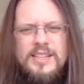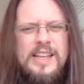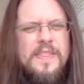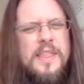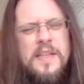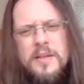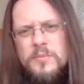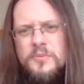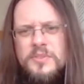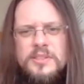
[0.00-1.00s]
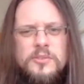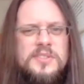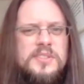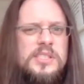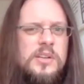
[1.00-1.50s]
Another move that looks
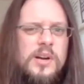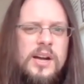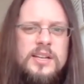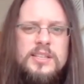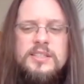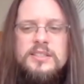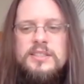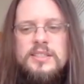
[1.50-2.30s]
so ugly.